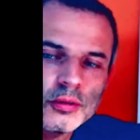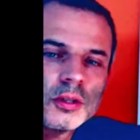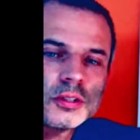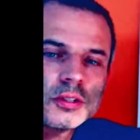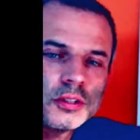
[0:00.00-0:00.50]

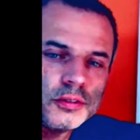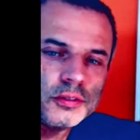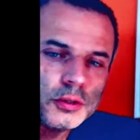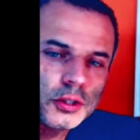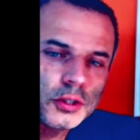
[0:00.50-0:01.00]
is
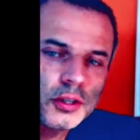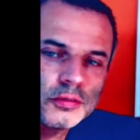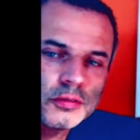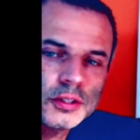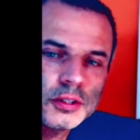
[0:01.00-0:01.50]
much
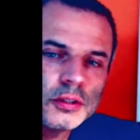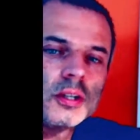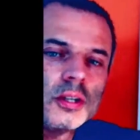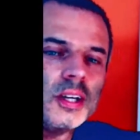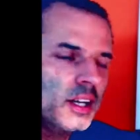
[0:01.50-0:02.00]
more
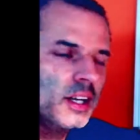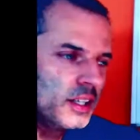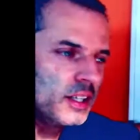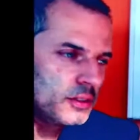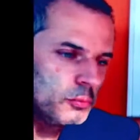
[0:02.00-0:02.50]
hindrant
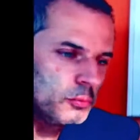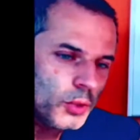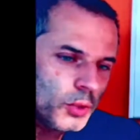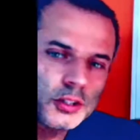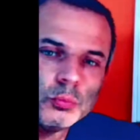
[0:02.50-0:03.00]

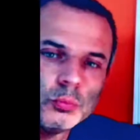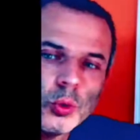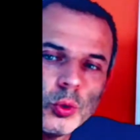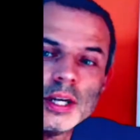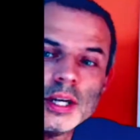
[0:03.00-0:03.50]
to the
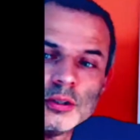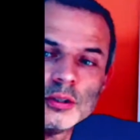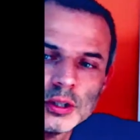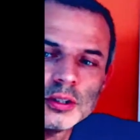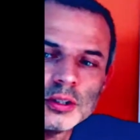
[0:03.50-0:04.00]
oxygen getting
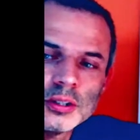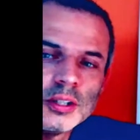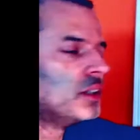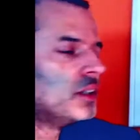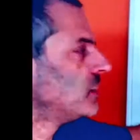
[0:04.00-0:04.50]
through.
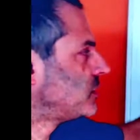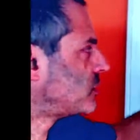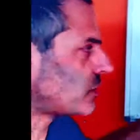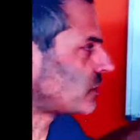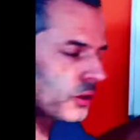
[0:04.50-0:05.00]
Okay, that'll
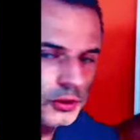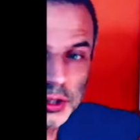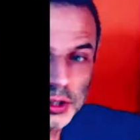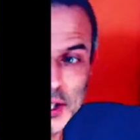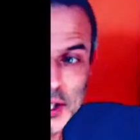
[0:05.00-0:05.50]
do for one
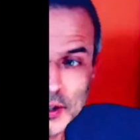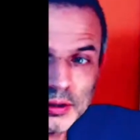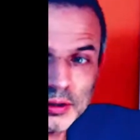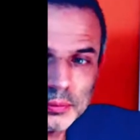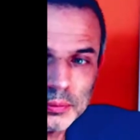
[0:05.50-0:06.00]
day.
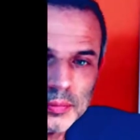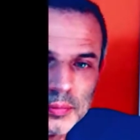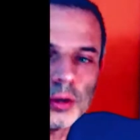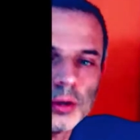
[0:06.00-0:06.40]
Goodbye.